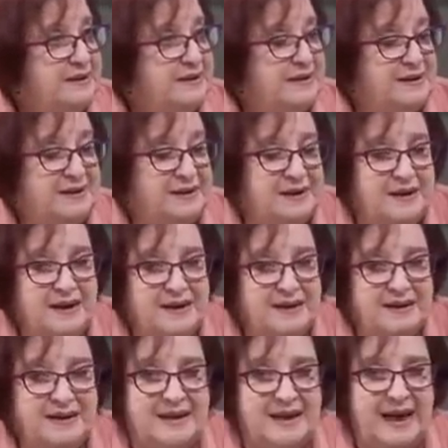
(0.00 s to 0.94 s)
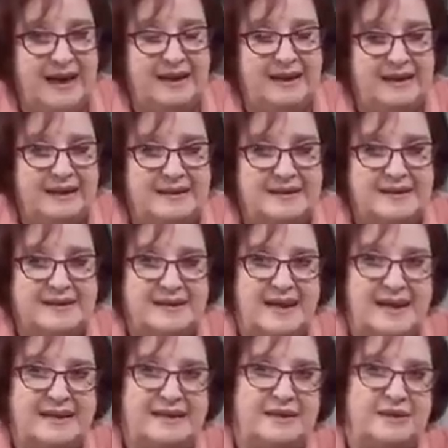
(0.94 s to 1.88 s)
The
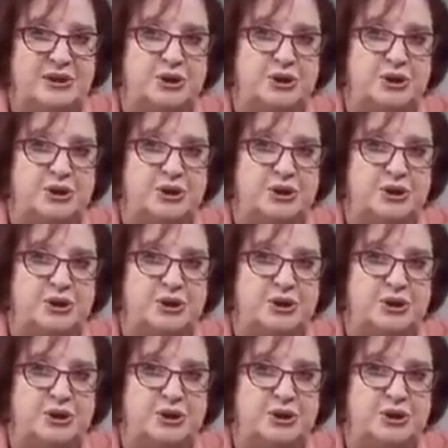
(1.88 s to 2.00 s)
society is